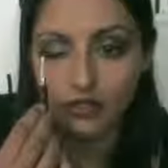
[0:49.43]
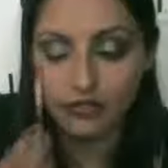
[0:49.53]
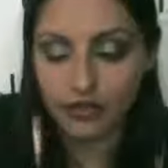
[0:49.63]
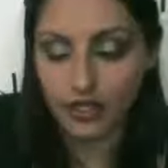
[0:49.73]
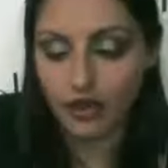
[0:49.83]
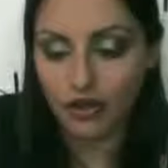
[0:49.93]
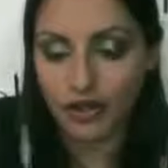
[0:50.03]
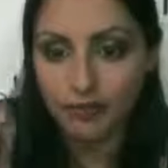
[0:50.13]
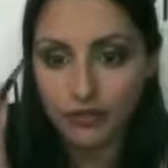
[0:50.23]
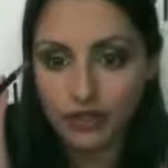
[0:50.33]
for the
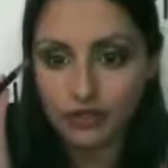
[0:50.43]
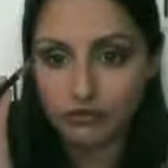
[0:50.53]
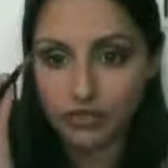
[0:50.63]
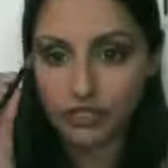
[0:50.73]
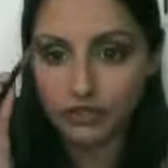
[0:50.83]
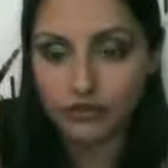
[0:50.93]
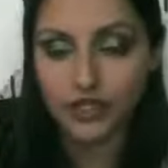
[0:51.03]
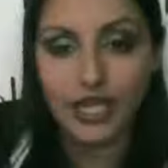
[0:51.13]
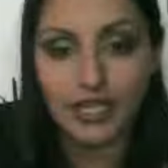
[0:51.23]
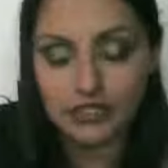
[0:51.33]
eye, really good
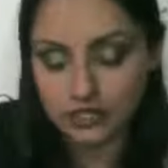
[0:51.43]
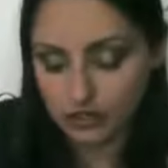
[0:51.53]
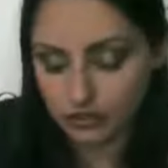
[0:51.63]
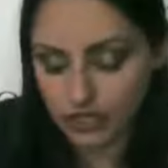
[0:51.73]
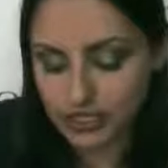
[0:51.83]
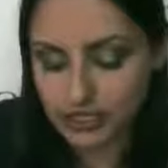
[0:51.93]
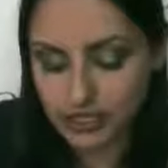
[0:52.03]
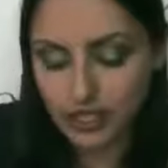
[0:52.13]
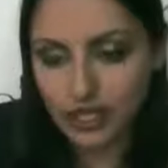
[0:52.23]
for getting into the crease.